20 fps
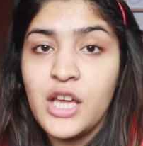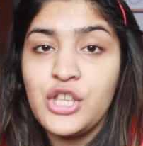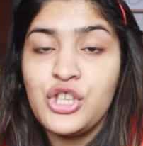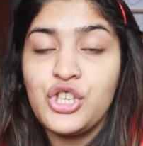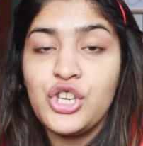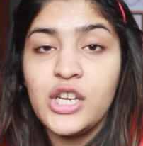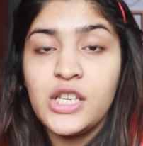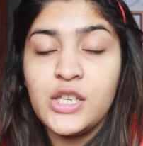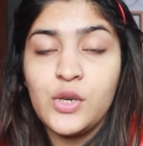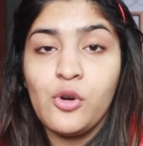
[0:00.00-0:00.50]

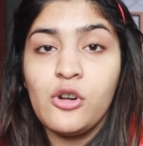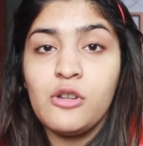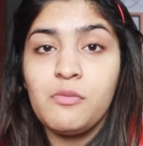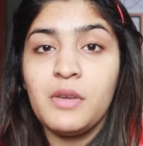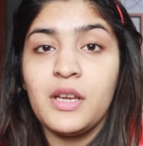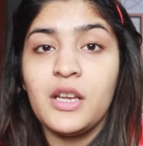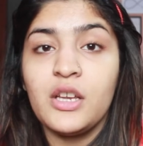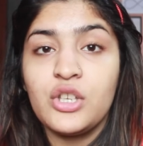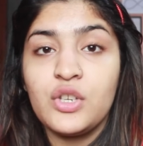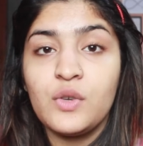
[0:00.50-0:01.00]
and she
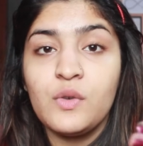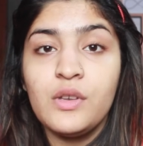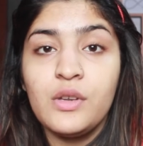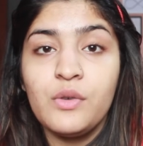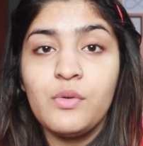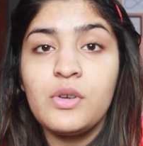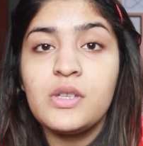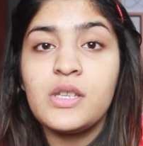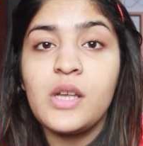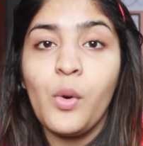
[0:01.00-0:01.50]
told me to
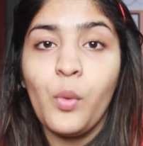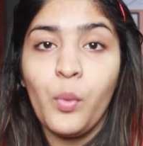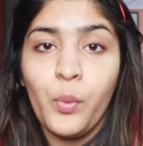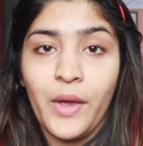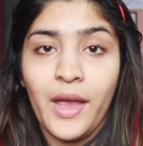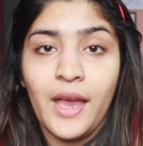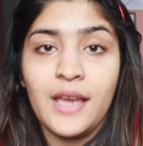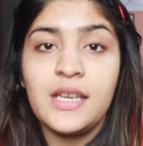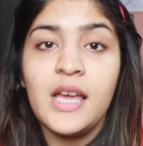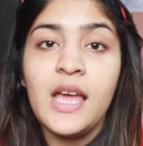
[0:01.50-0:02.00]
lose
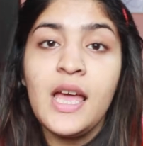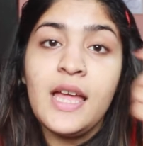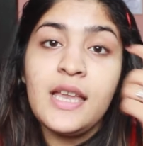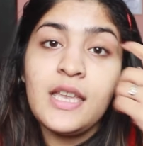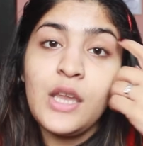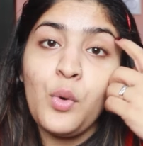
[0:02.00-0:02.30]
weight.